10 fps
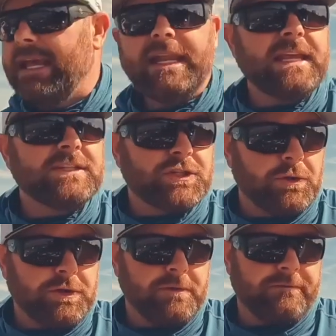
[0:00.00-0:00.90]
it is so
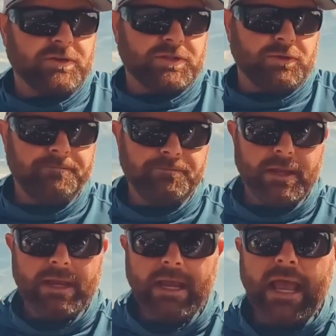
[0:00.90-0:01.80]
universal
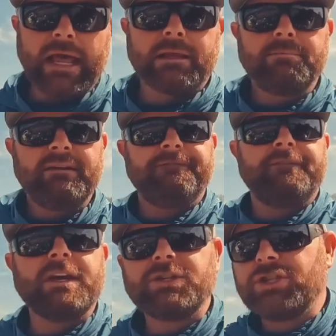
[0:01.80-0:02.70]
and it can be
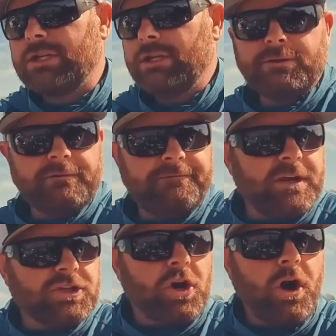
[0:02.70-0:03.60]
fished. You can
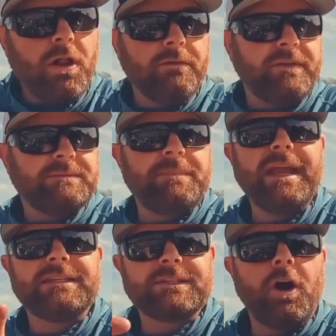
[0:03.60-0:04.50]
fish all of these
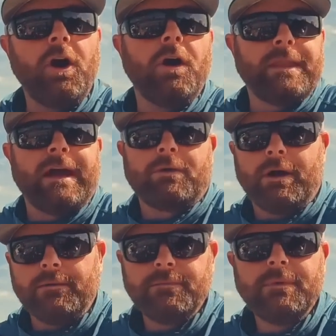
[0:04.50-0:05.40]
baits on that
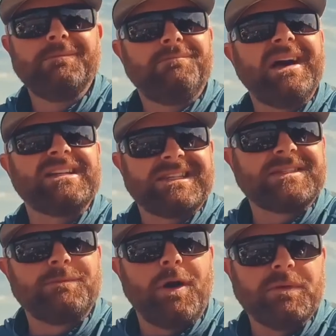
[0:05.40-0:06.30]
rod, minus the
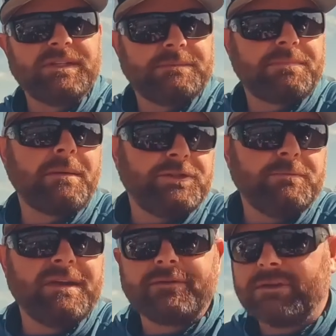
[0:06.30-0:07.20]
small ones. It's probably too
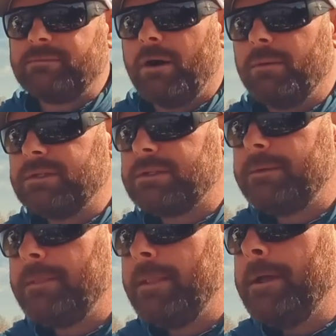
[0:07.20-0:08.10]
big for the small ones.
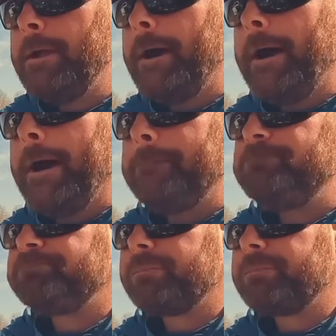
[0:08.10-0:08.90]
Um,